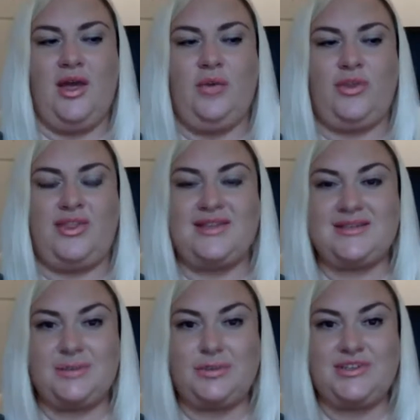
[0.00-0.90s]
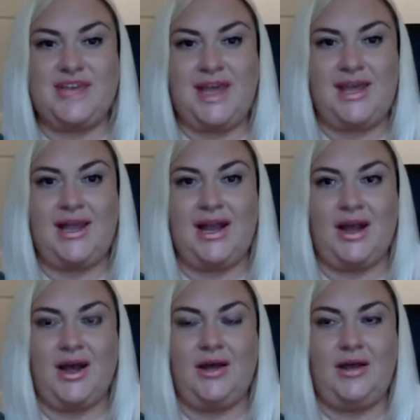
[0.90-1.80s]
With this in
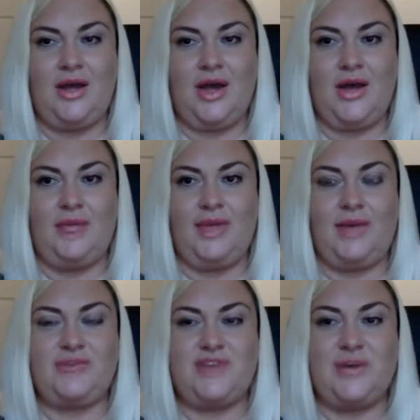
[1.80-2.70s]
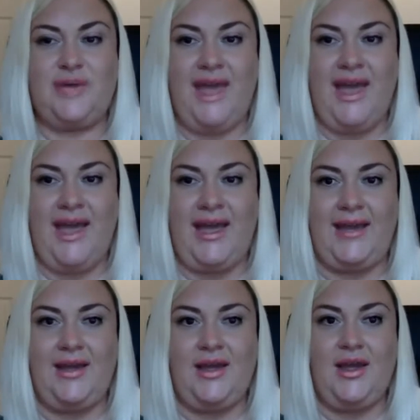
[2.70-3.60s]
particular, it was okay,